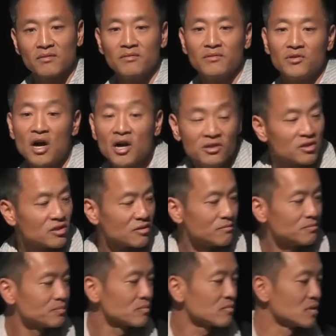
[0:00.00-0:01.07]
talks to you.
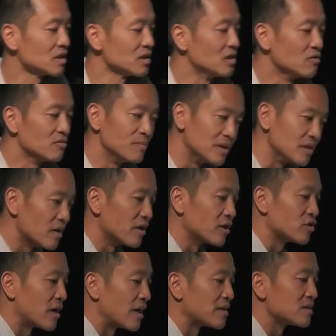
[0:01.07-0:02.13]
He would be there to
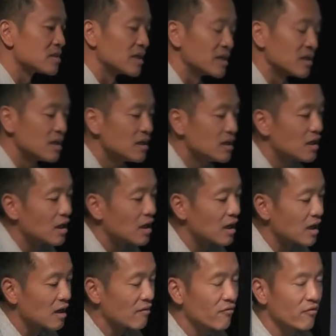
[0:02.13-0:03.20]
translate
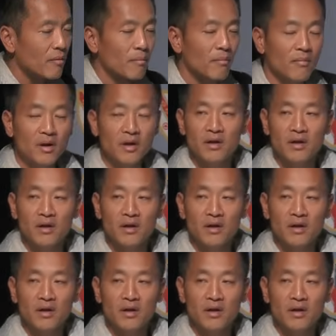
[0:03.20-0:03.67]
uh, from